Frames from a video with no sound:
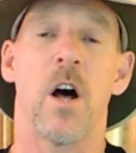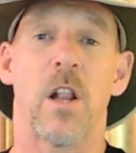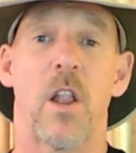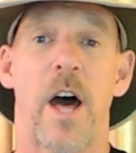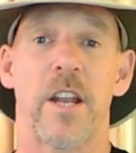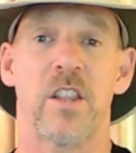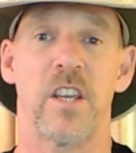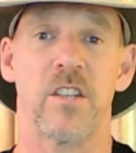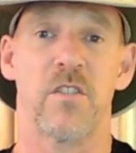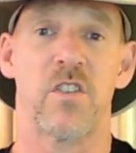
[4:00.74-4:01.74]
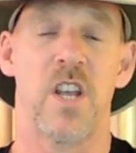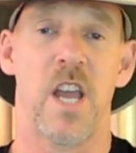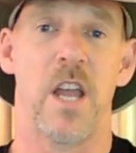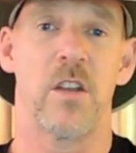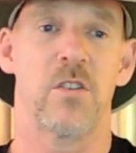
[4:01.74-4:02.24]
a lot of things have
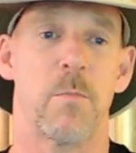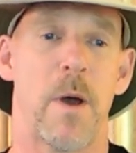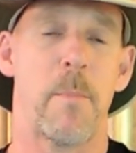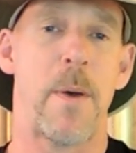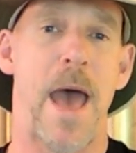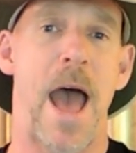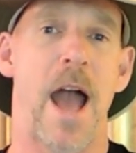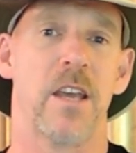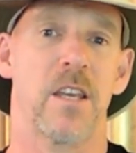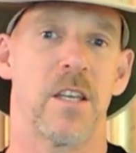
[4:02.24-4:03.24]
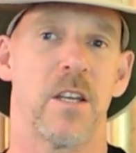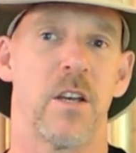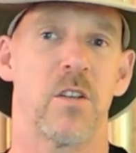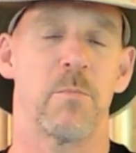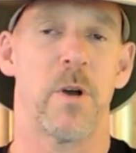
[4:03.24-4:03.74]
changed. My pack
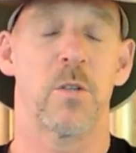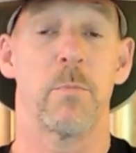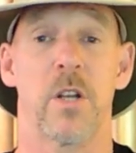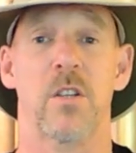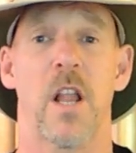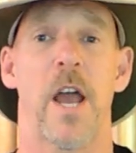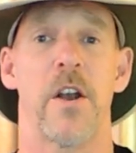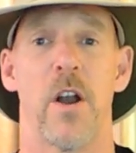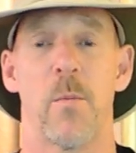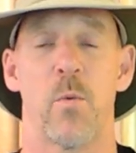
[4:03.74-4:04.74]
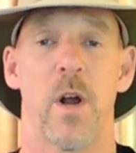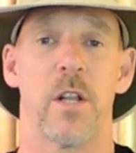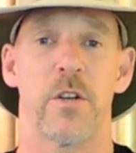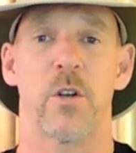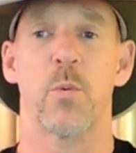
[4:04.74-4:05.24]
is much lighter. I'm
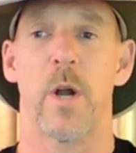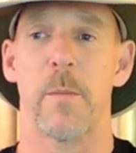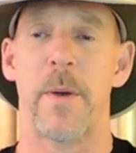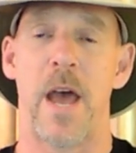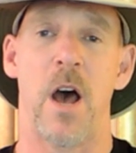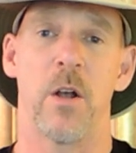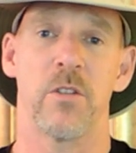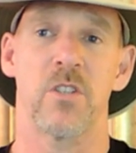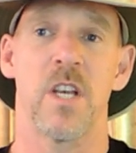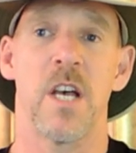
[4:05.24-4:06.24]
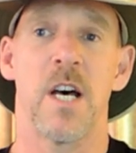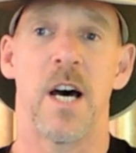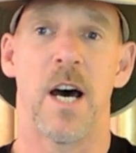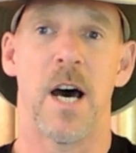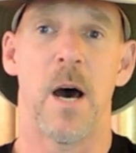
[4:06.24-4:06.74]
well under 20 pounds.
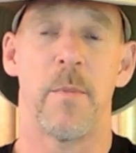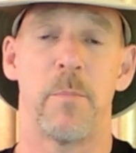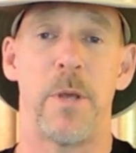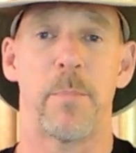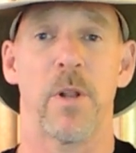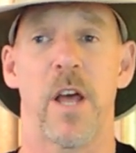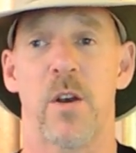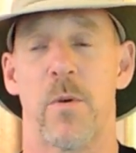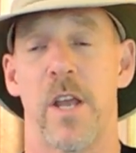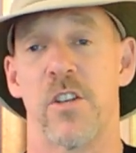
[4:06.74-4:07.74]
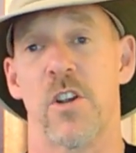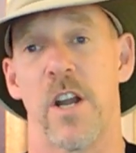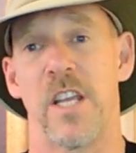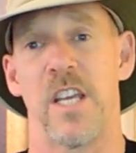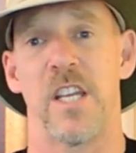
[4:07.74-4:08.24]
And people like Ray
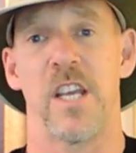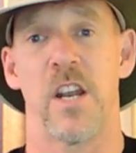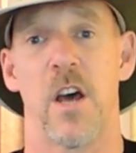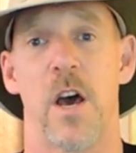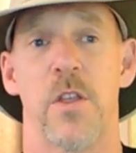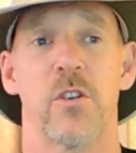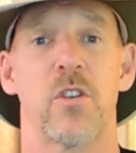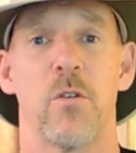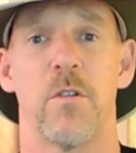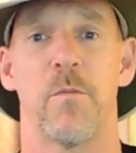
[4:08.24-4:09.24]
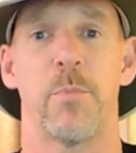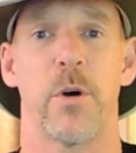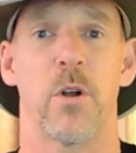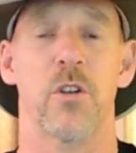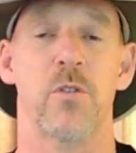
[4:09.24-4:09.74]
Jardine and others who have
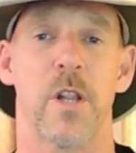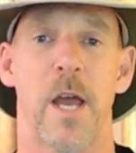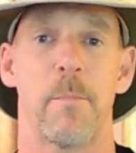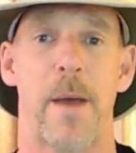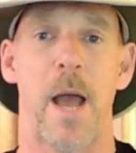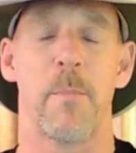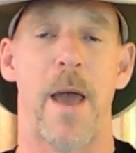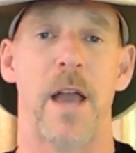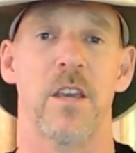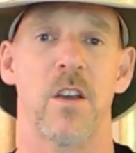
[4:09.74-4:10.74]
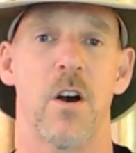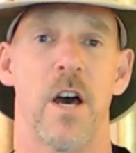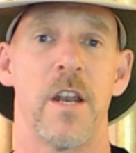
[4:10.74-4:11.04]
put ultralight backpacking